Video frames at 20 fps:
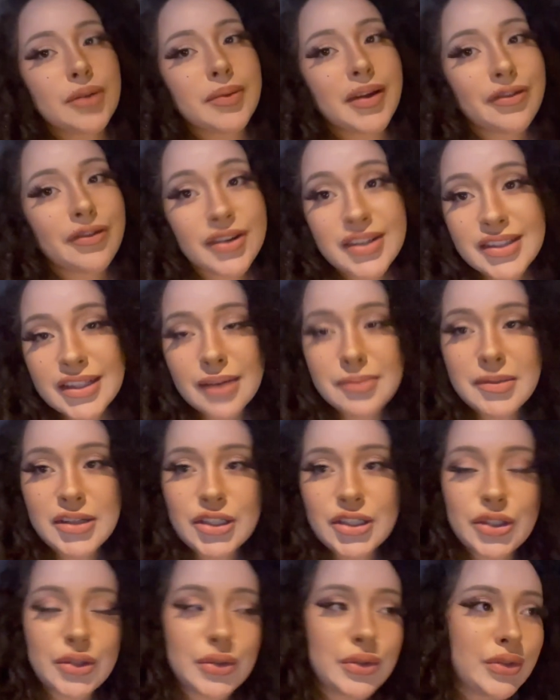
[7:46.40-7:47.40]
my friend's coming
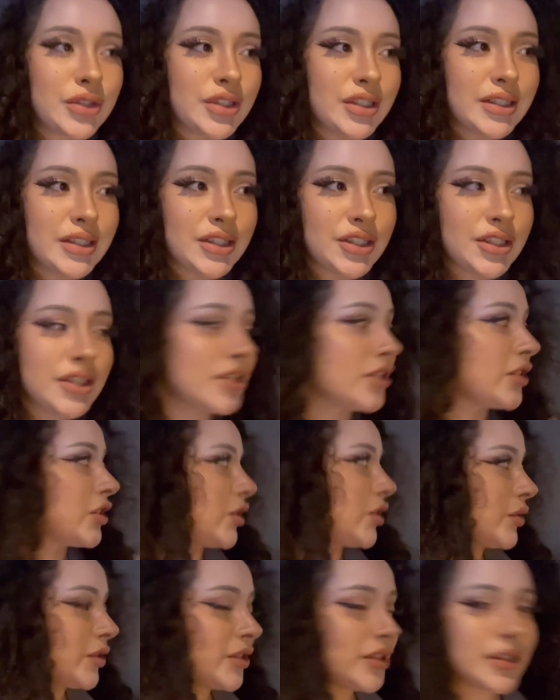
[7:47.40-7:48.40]
soon. She says she's
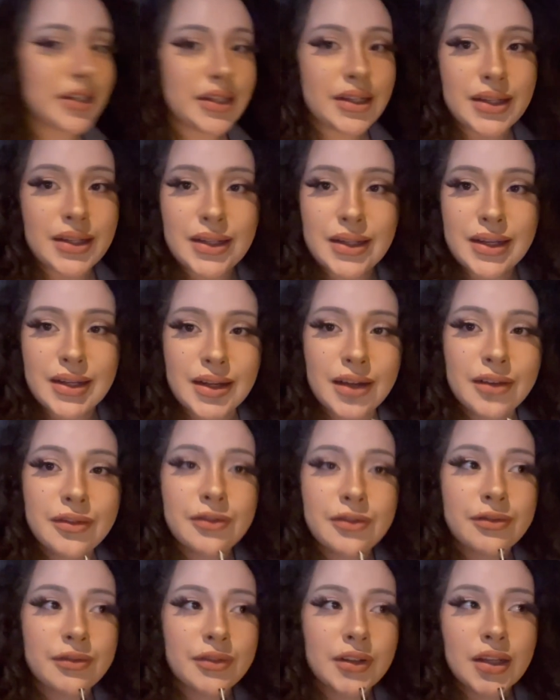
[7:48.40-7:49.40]
close enough.
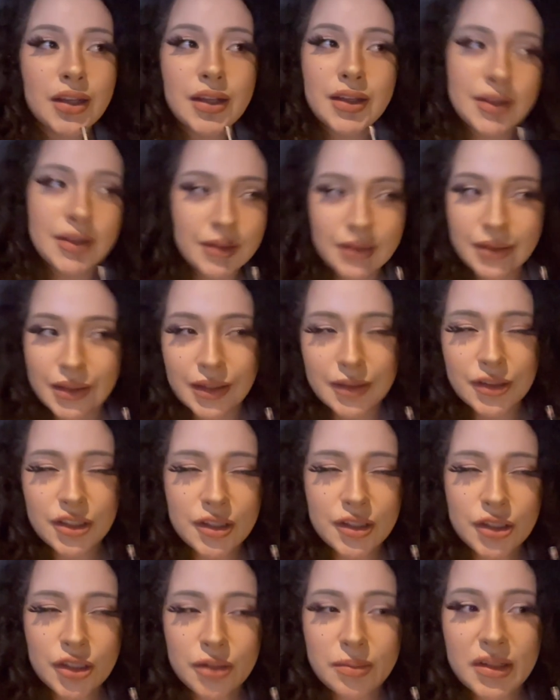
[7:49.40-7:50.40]
Like,
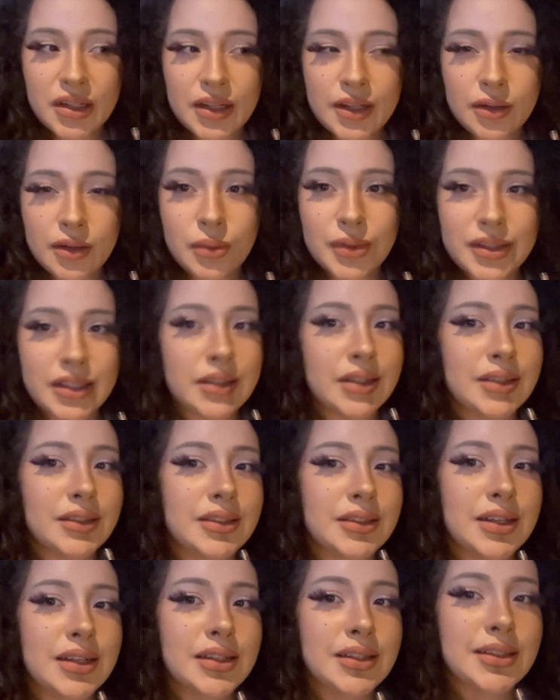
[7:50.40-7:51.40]
she should be here within like
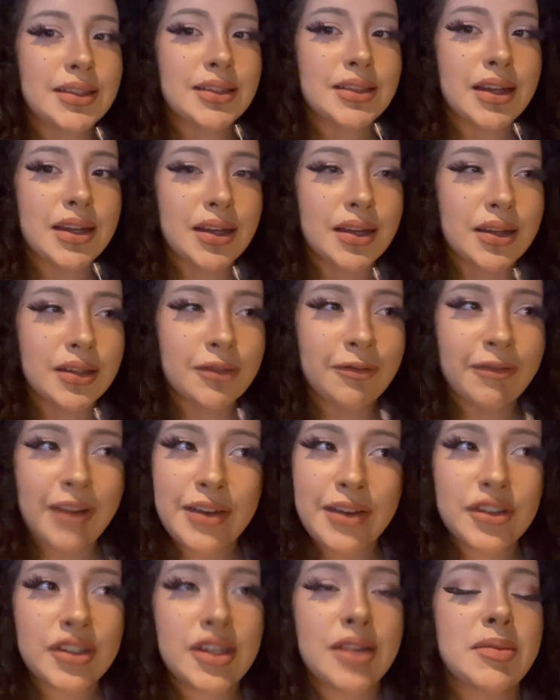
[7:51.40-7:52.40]
the next
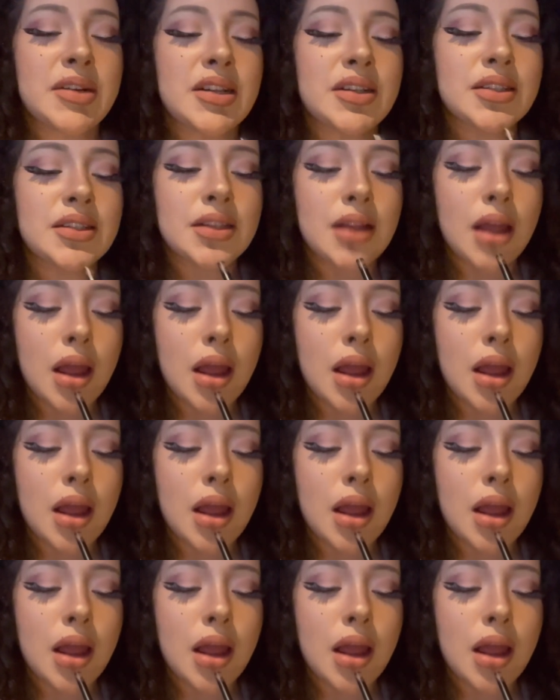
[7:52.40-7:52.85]
5 to 10 minutes.